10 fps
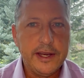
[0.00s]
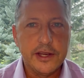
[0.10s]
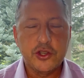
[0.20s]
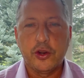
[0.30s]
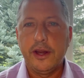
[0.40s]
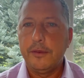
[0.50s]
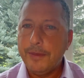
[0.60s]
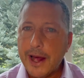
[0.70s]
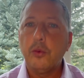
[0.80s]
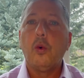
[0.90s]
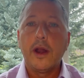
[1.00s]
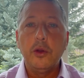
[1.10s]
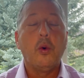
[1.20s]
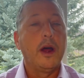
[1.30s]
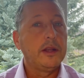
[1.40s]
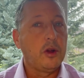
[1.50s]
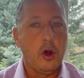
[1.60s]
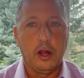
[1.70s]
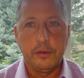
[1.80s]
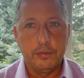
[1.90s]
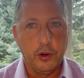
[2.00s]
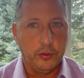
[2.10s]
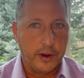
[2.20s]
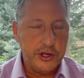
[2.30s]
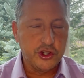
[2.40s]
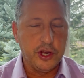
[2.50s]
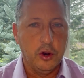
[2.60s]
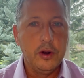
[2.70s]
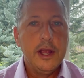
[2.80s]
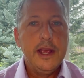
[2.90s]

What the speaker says: yesterday in about a 1-to-1 call and put ratio.